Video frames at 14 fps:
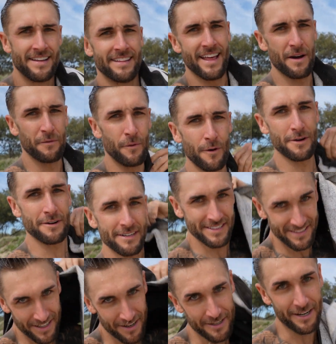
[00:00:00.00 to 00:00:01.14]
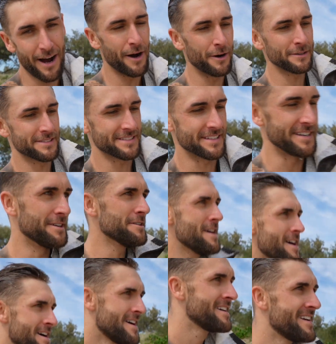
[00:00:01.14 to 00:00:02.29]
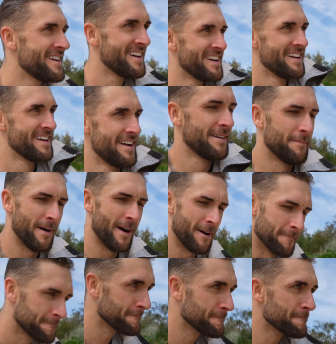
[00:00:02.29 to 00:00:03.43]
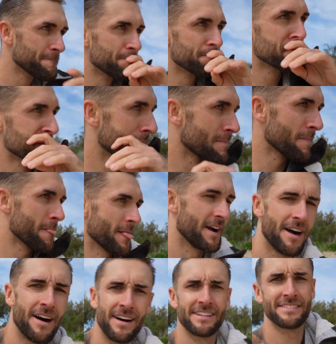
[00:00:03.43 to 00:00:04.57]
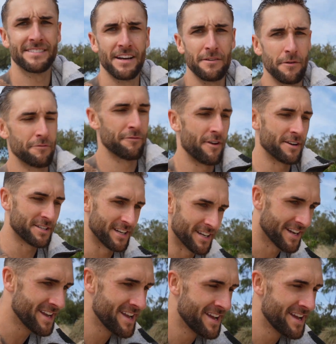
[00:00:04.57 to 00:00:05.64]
that water is so cold still, but so refreshing